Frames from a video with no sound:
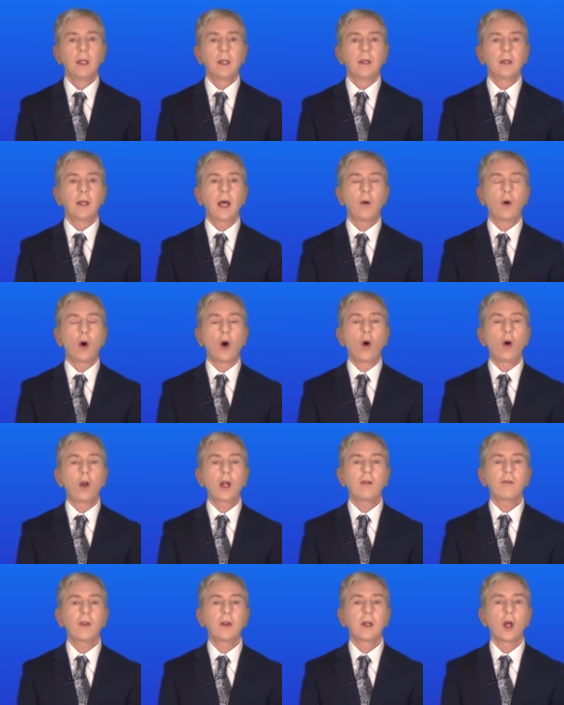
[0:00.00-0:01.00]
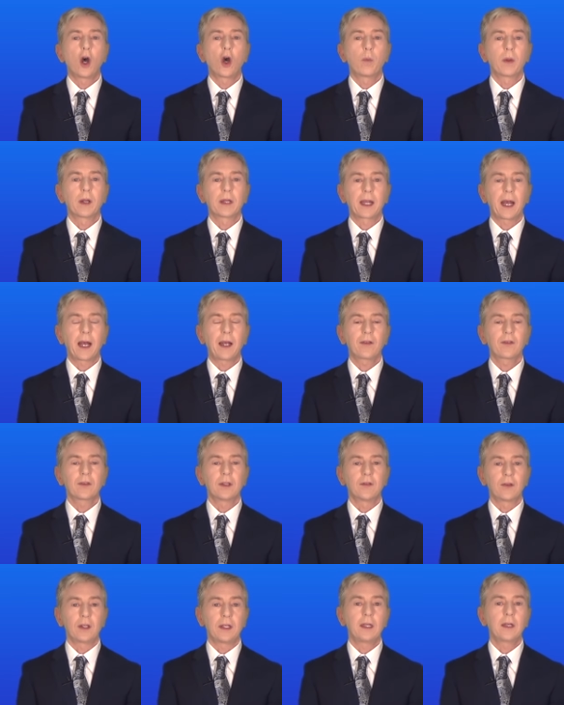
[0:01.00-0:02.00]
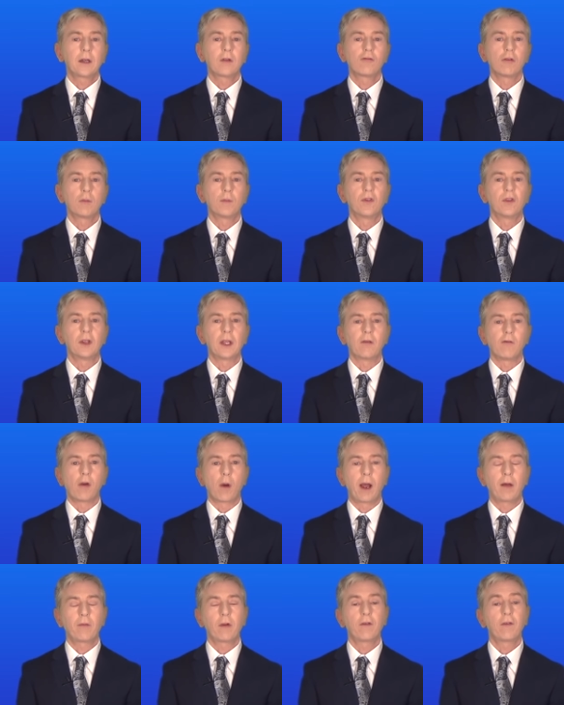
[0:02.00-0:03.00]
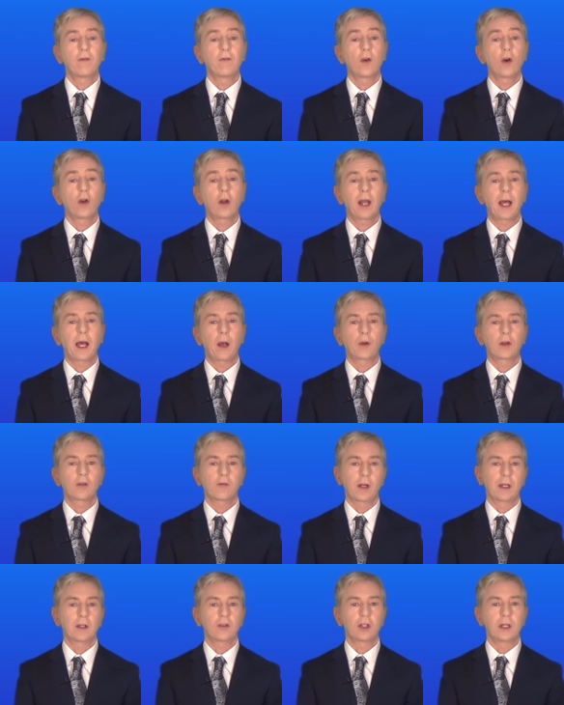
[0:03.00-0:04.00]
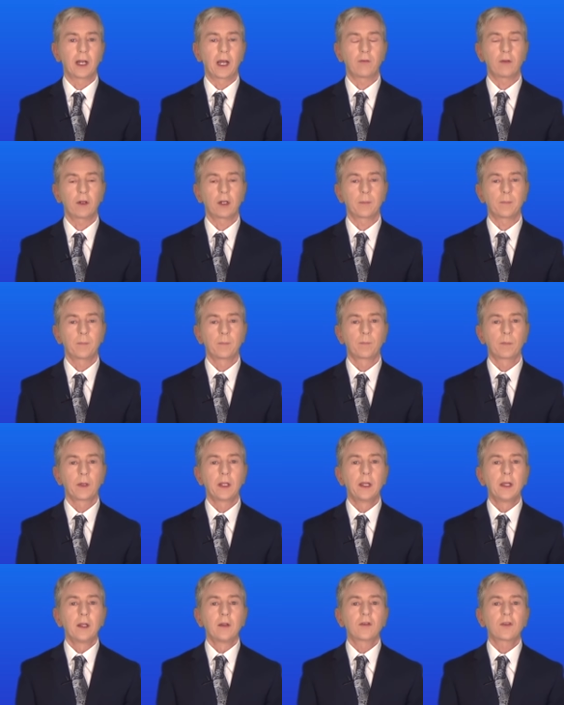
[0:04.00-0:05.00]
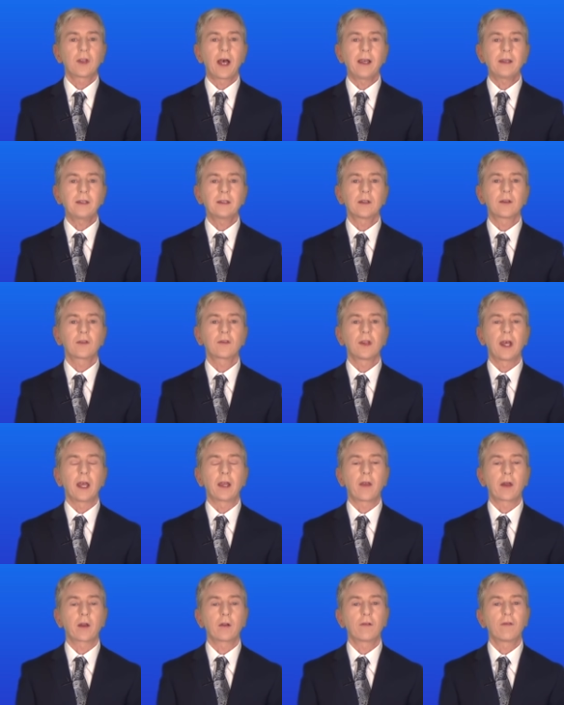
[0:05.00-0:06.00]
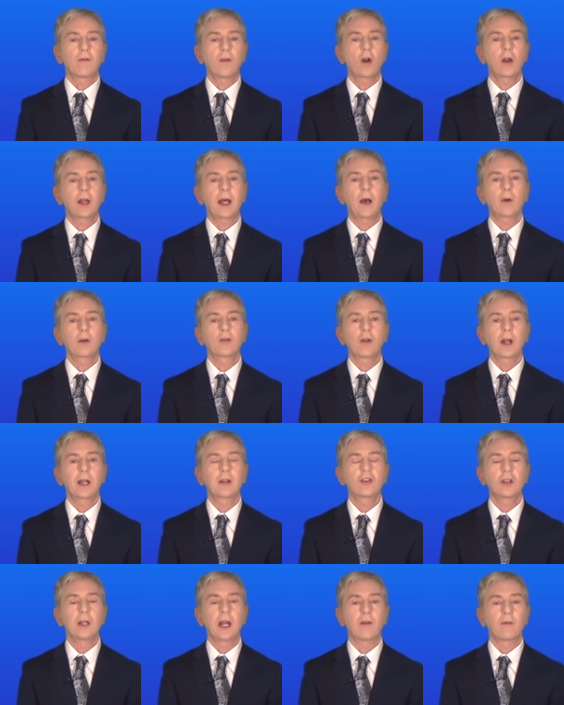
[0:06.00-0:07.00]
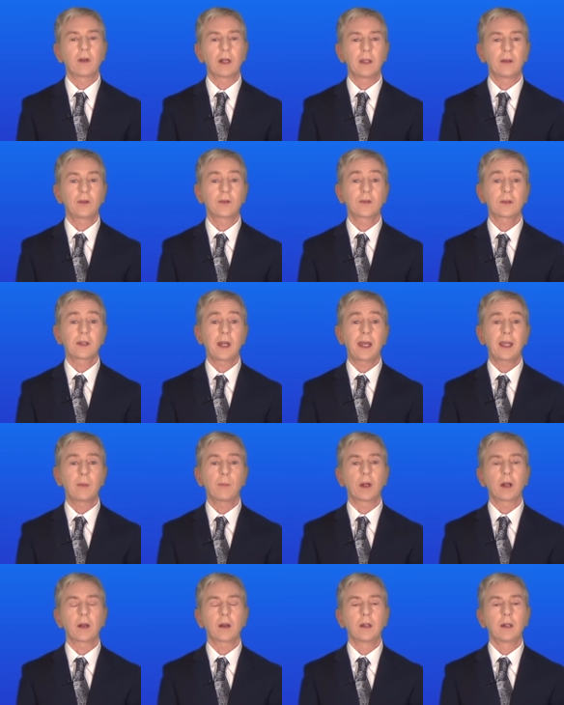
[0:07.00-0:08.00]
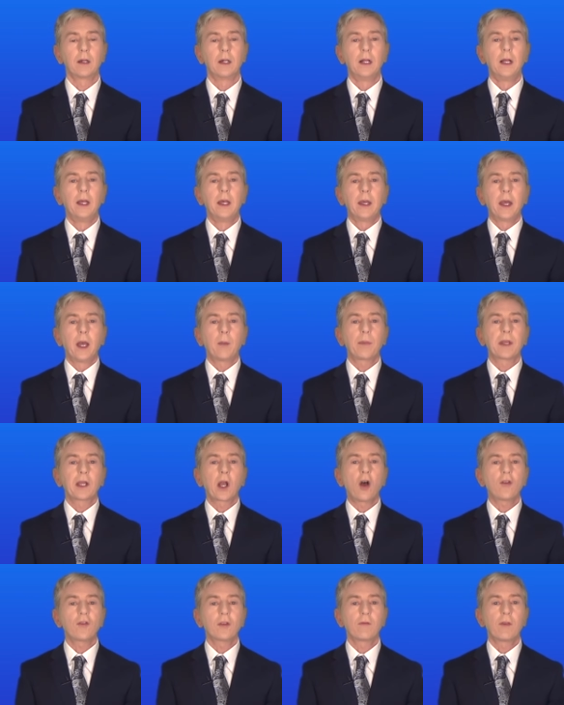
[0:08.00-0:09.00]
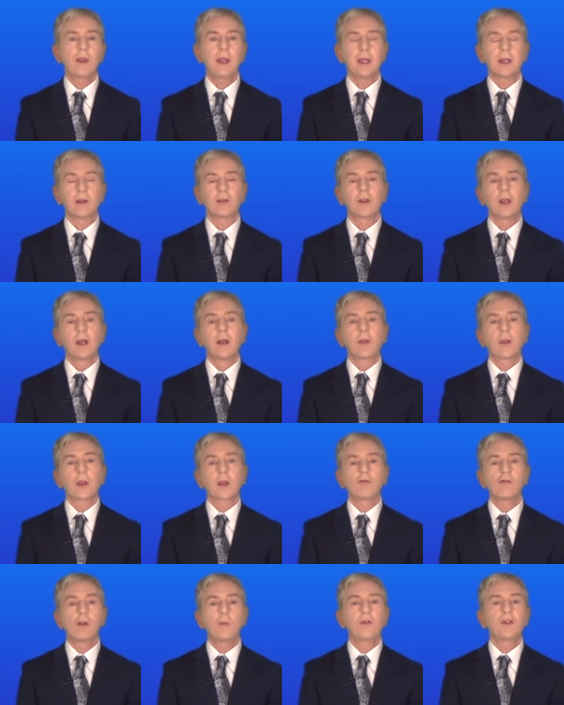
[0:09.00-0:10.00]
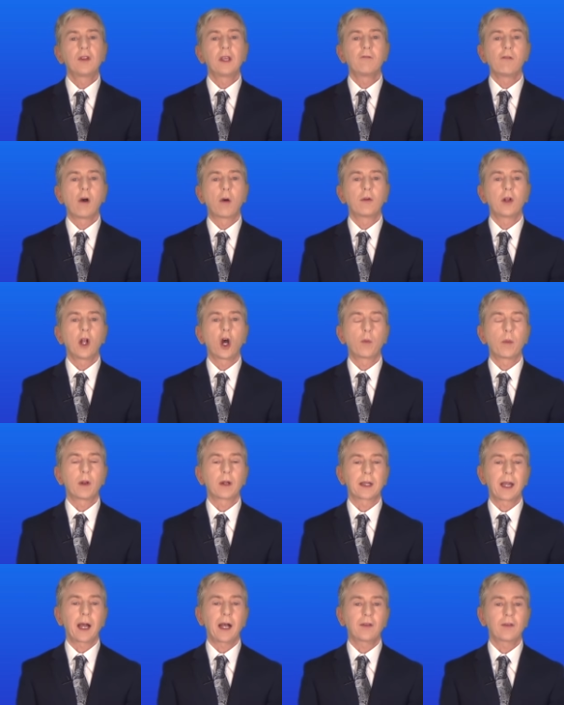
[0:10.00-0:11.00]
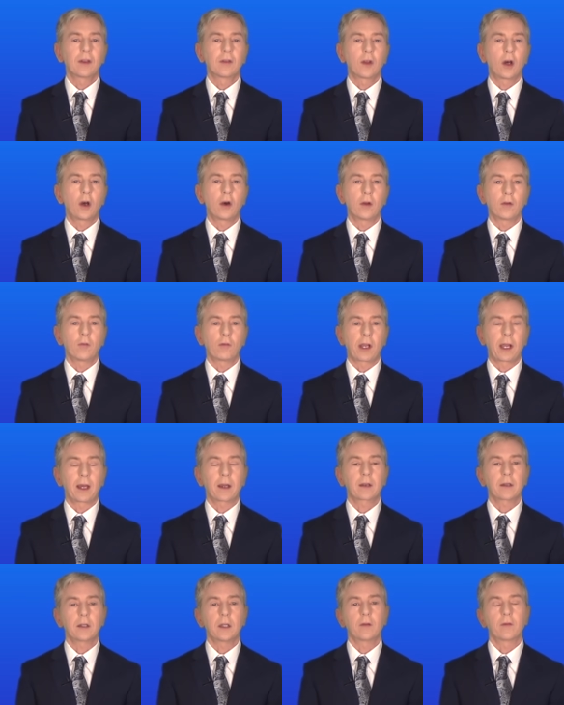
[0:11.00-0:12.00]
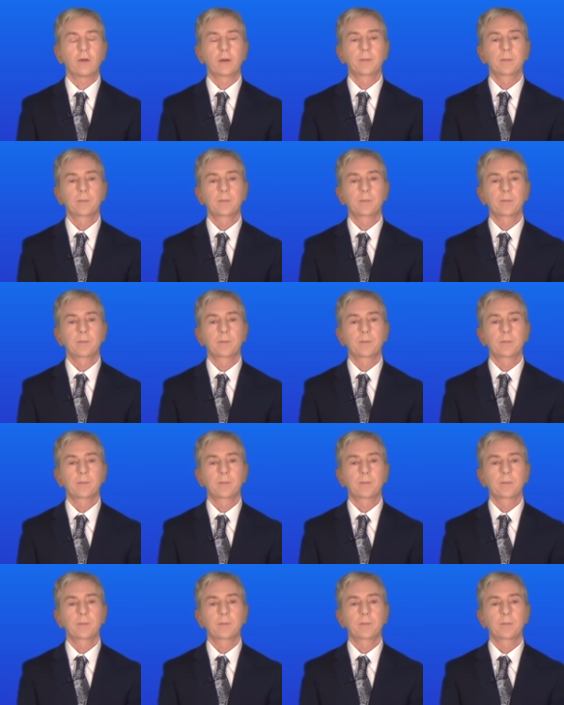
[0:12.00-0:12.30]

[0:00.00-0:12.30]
Now all of the noble gases in group 0 have a full outer energy level. Scientists say that a full outer energy level is stable, and because of this, the group 0 noble gases are unreactive.